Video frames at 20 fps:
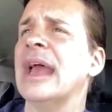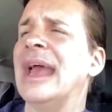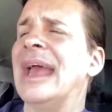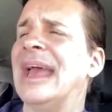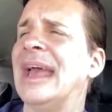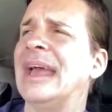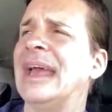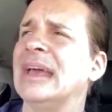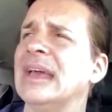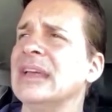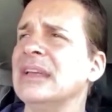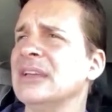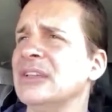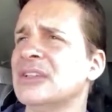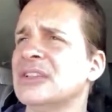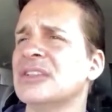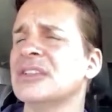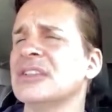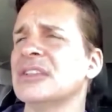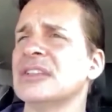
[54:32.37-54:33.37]

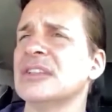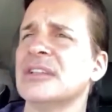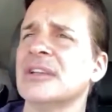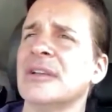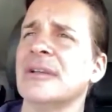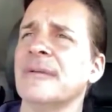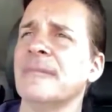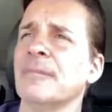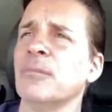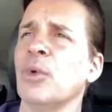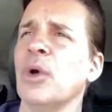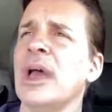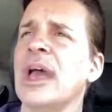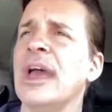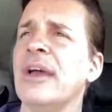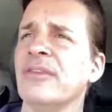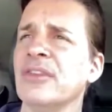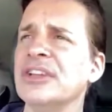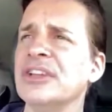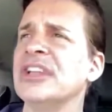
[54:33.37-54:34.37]
and
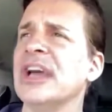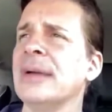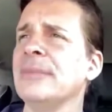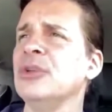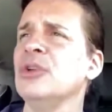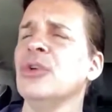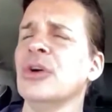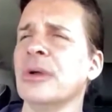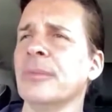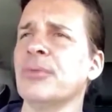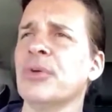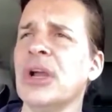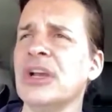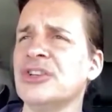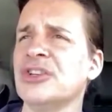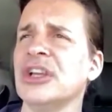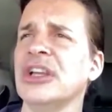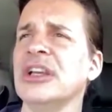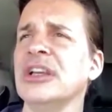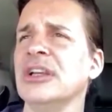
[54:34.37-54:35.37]
every time you do a
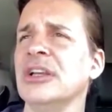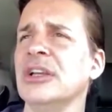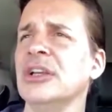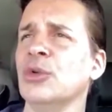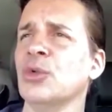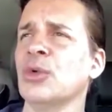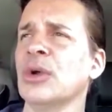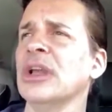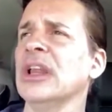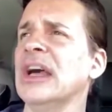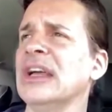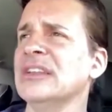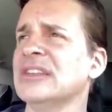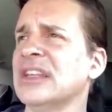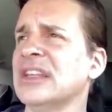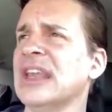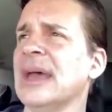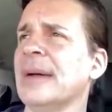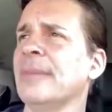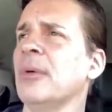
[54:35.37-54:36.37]
compression, you
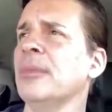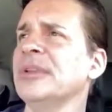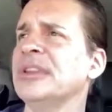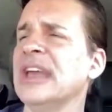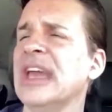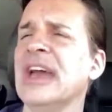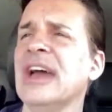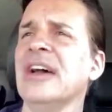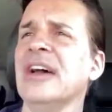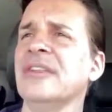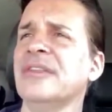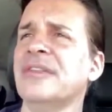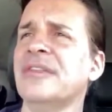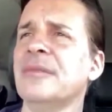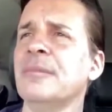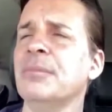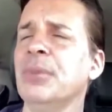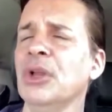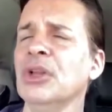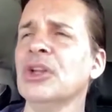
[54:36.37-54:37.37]
realize at that moment they have
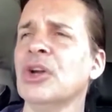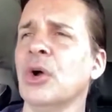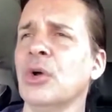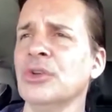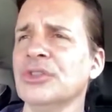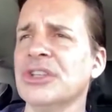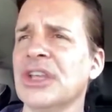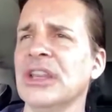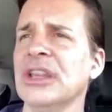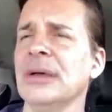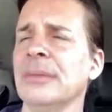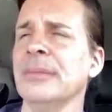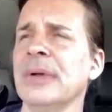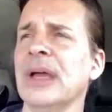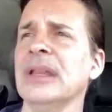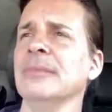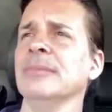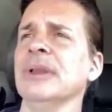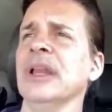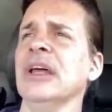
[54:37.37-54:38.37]
bullet holes in them
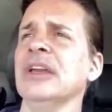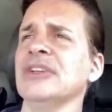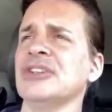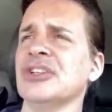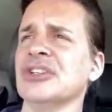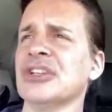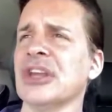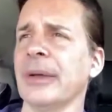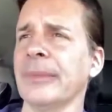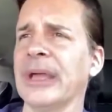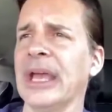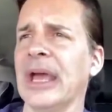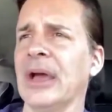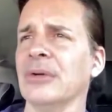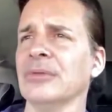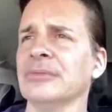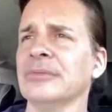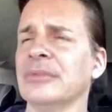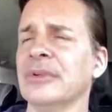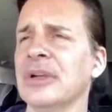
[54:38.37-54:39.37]
and blood is just coming
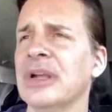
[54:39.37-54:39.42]
out,